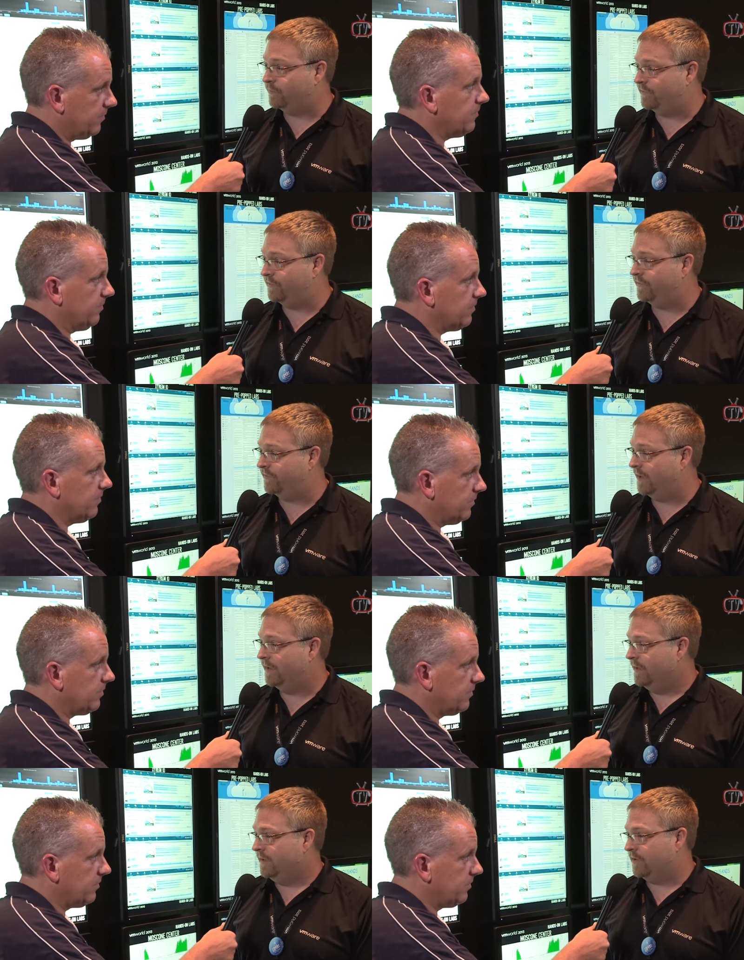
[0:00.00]
Speaker 1: which is uh,
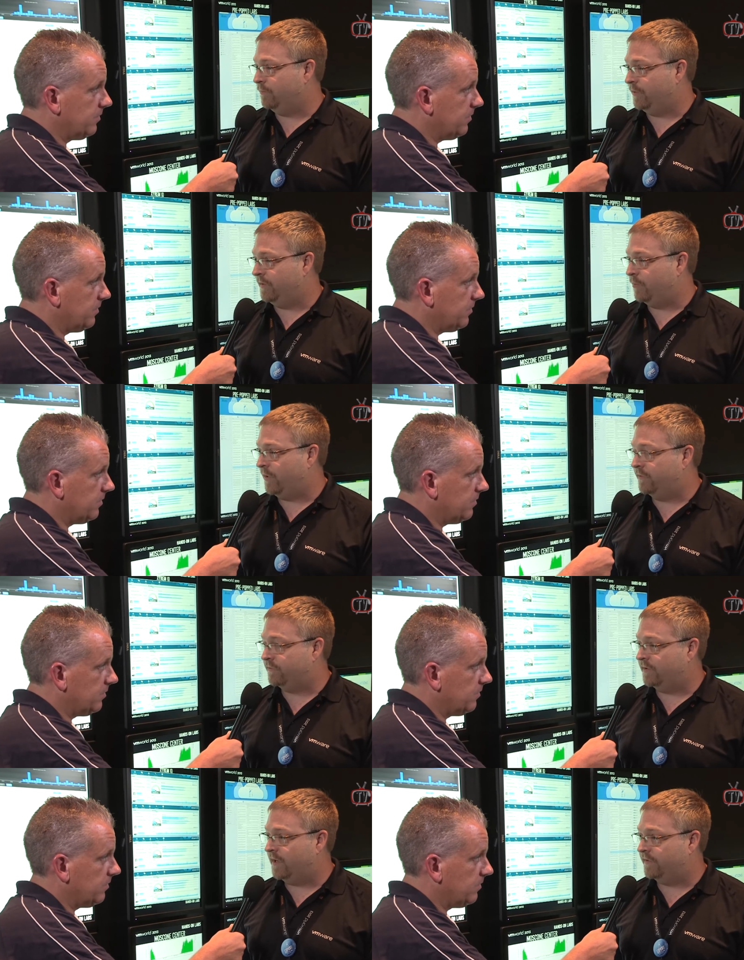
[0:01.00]
completely
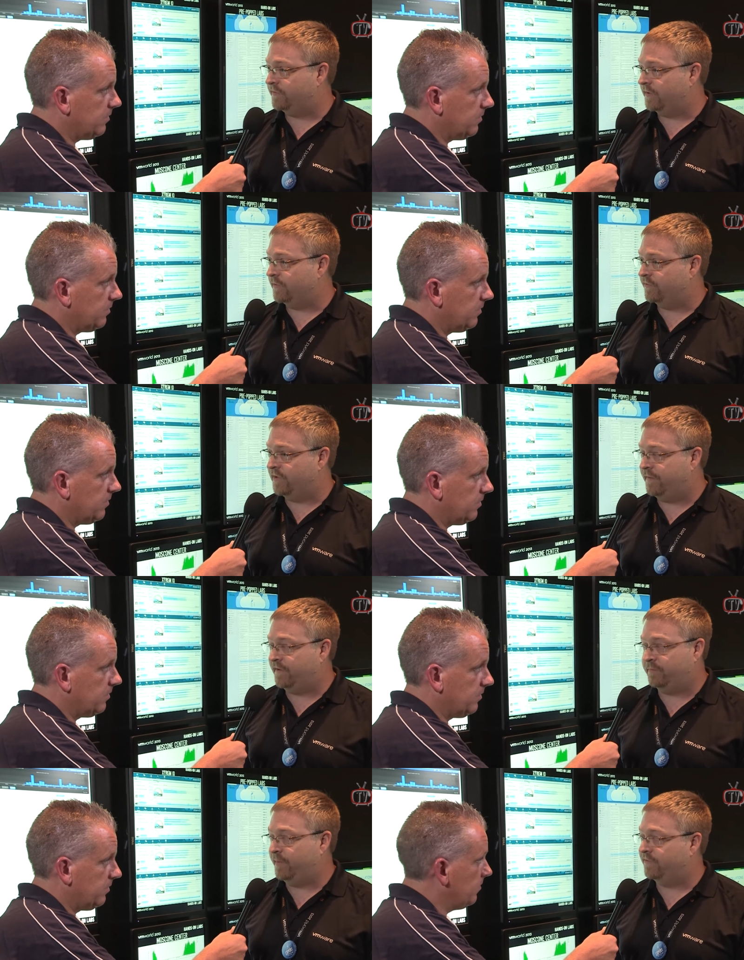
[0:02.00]
browser agnostic. There's nothing
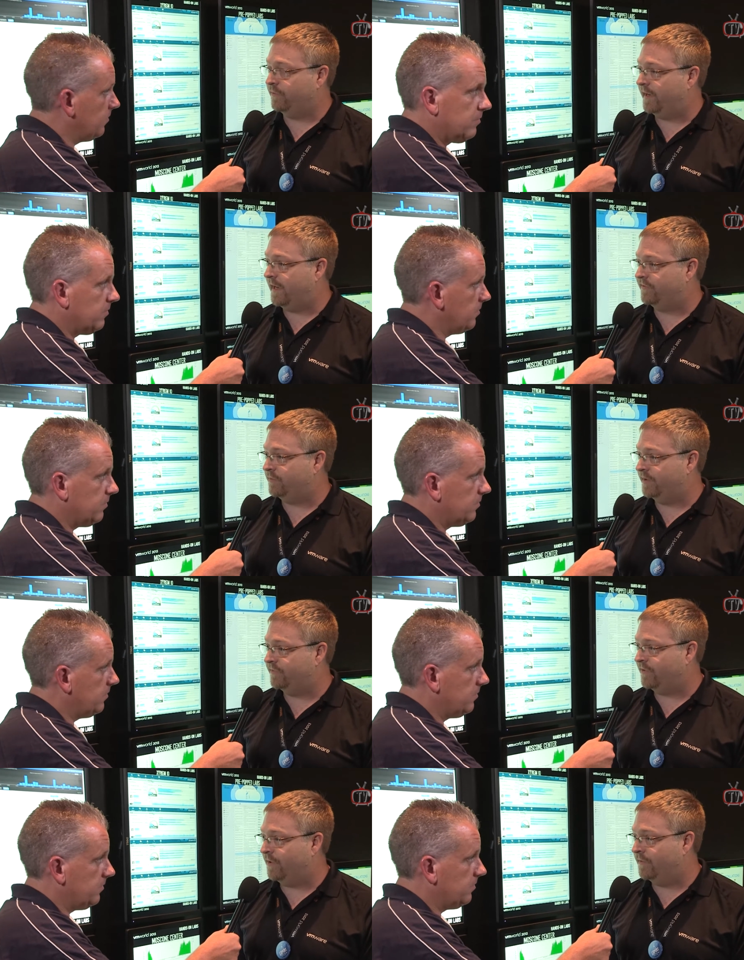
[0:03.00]
special that has to be
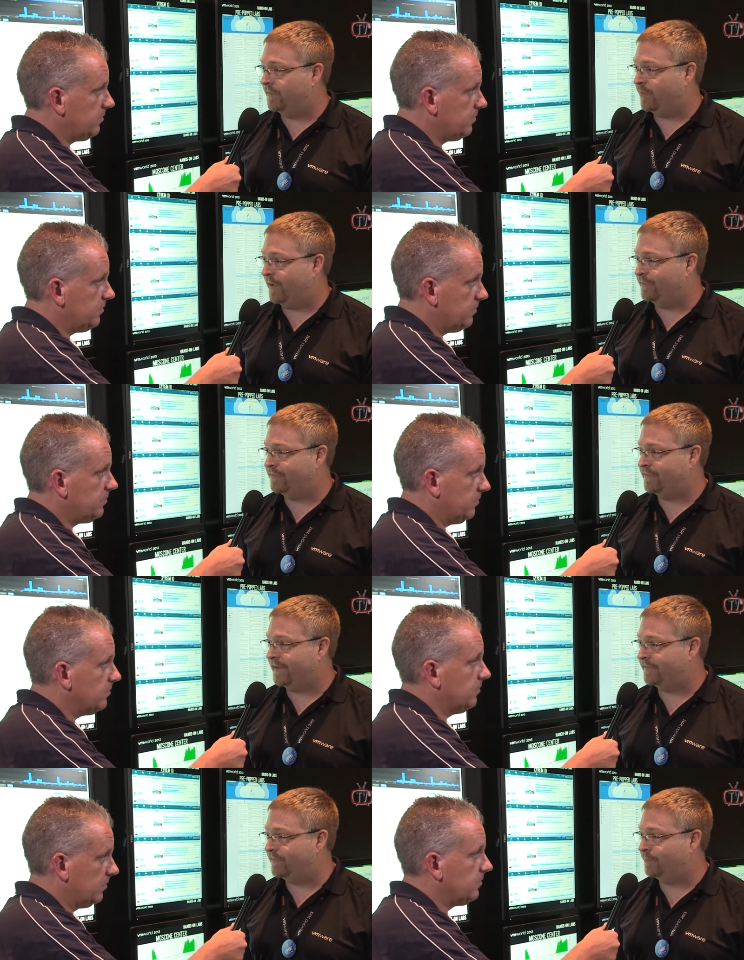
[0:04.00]
installed. The browser just
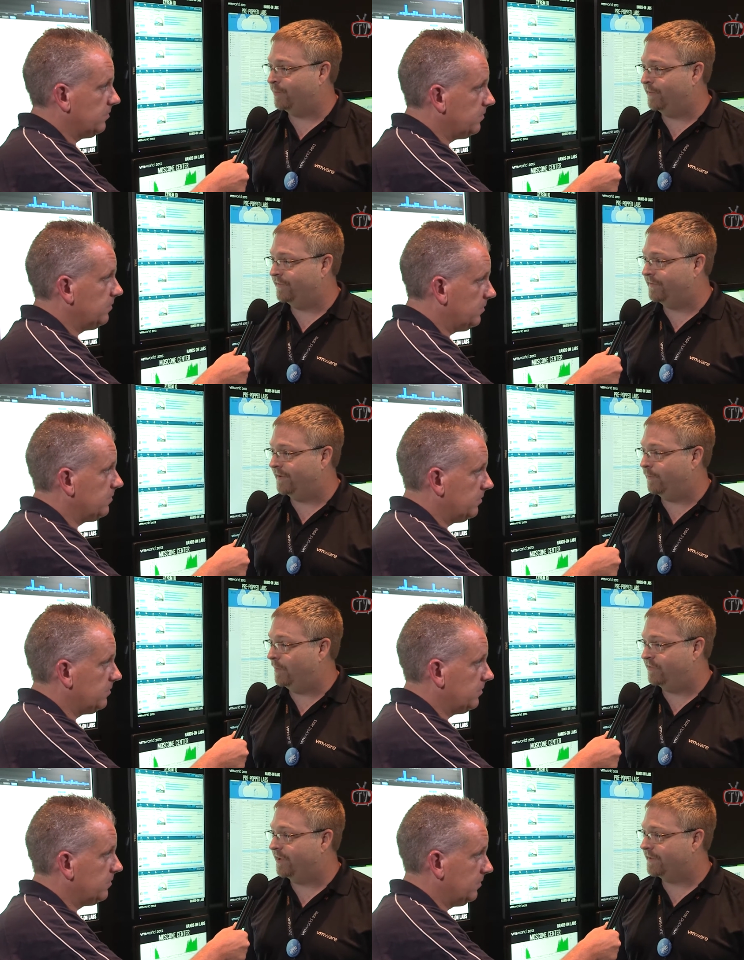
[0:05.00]
has to support uh,
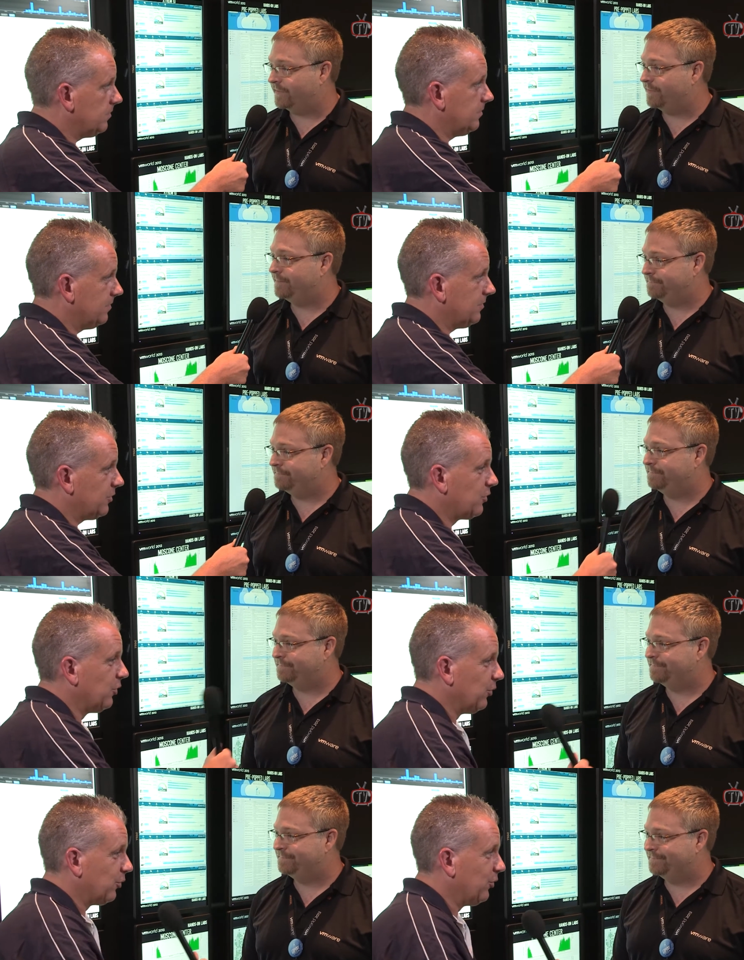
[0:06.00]
Speaker 2: WebSockets.
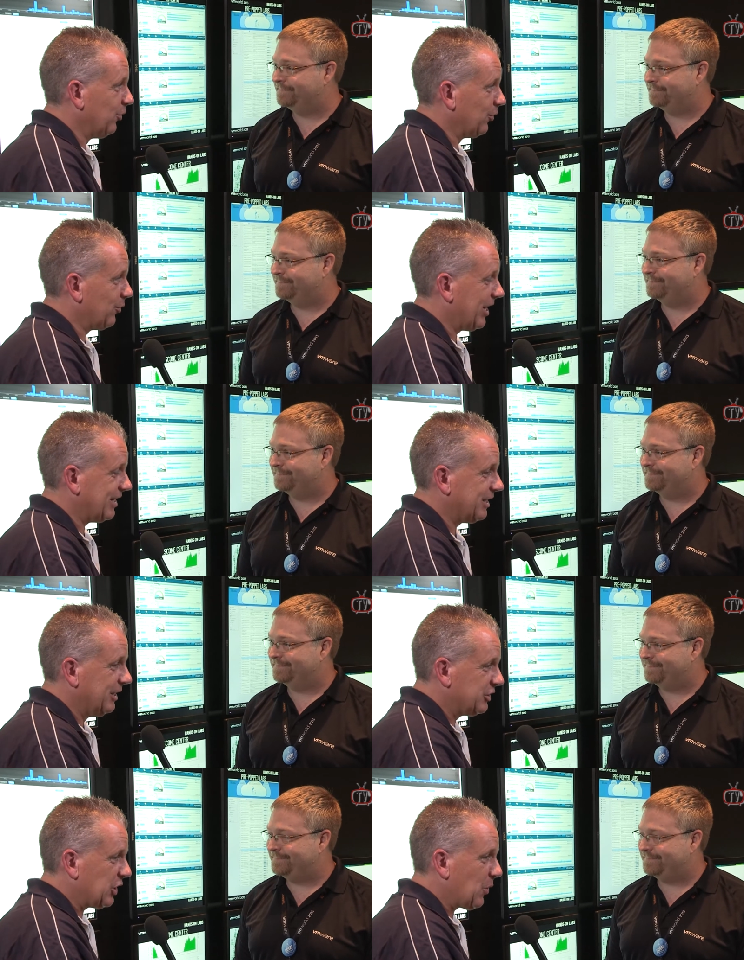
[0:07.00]
Cool, cool, great.
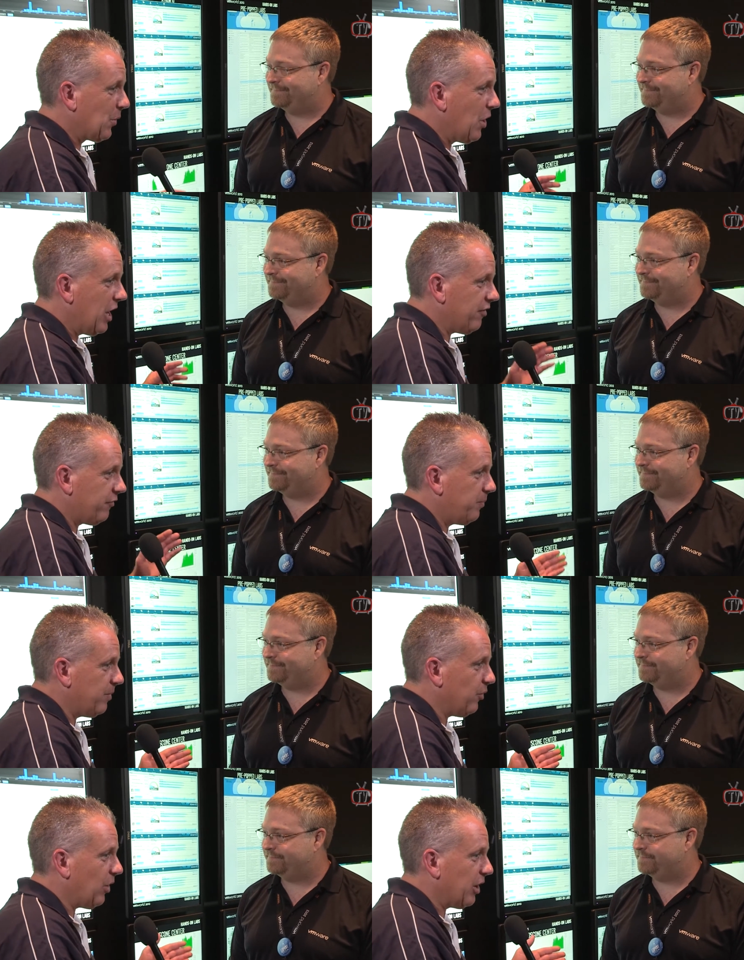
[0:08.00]
So if
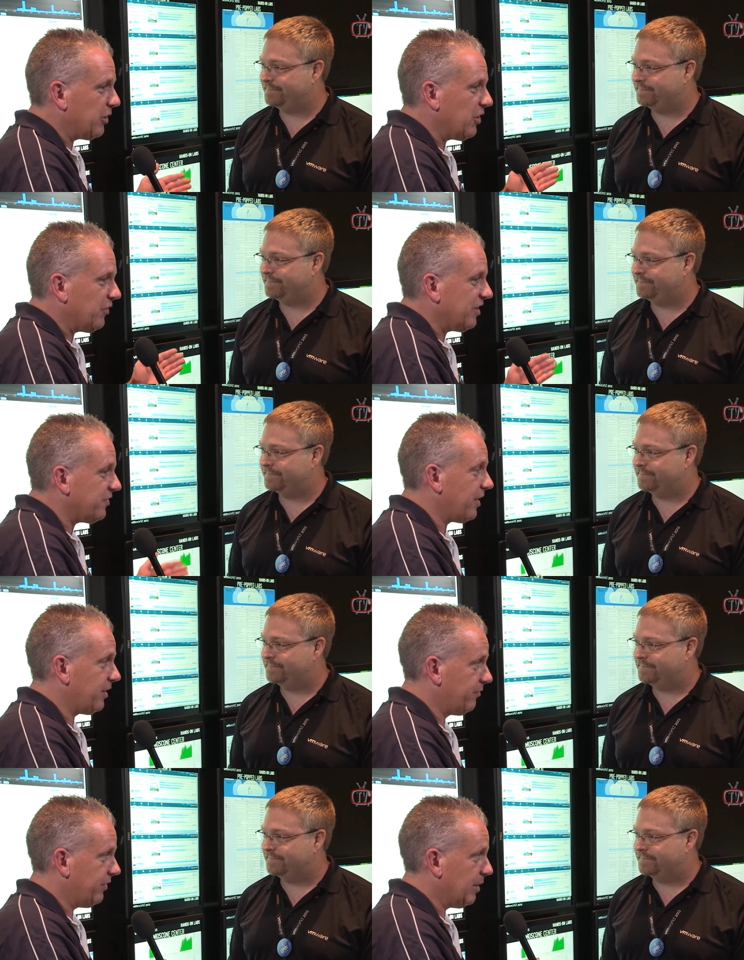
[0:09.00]
people are not
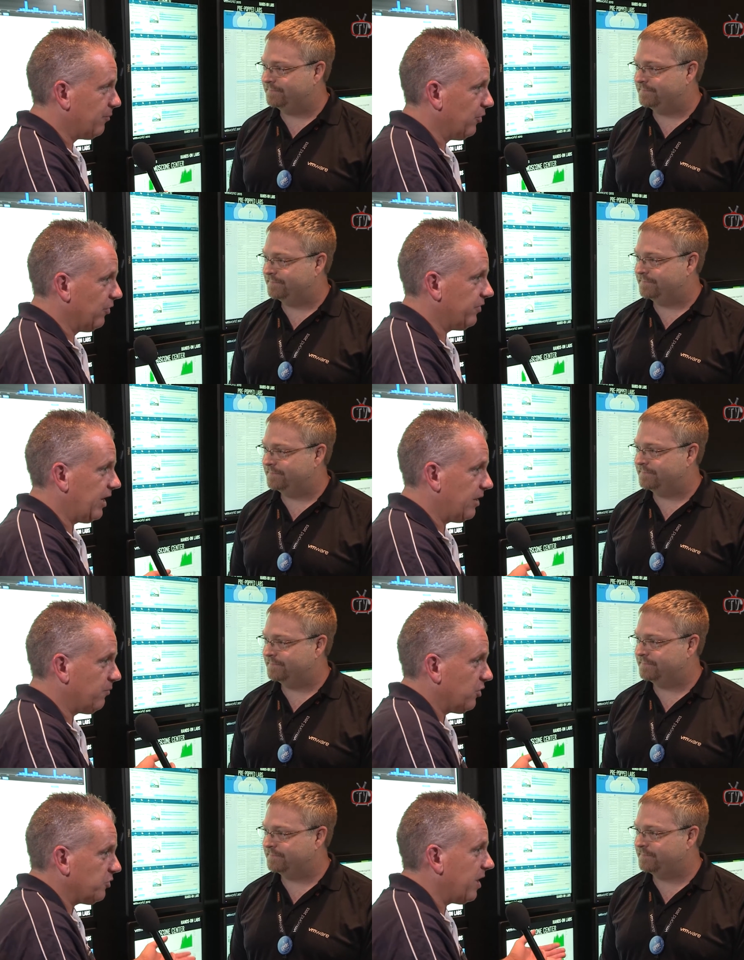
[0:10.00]
attending VMworld and
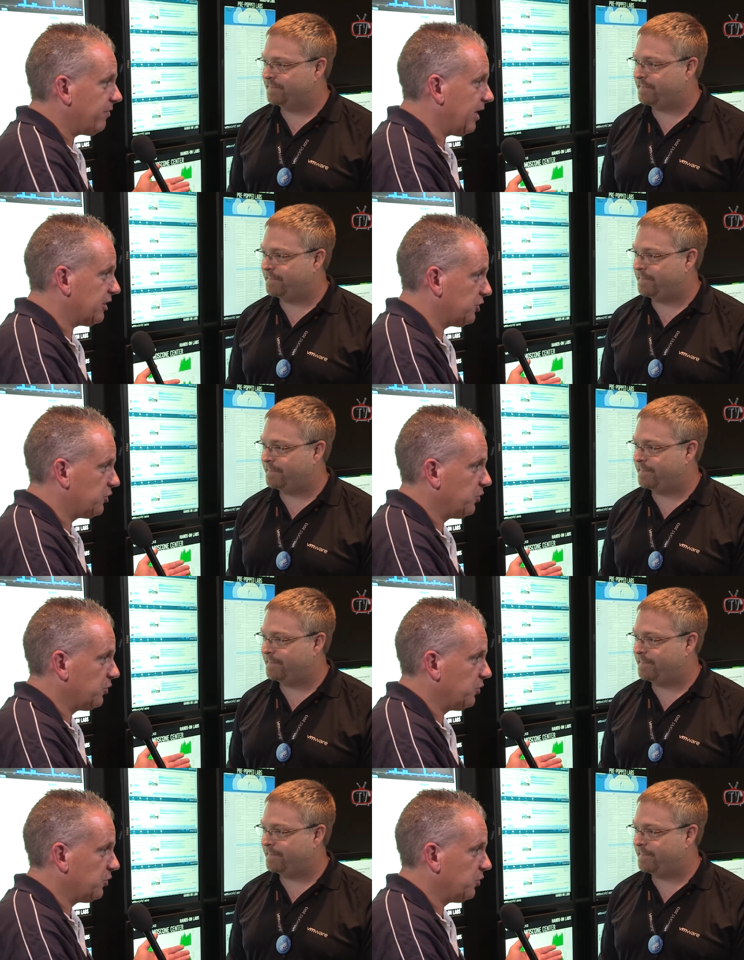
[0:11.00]
want to have access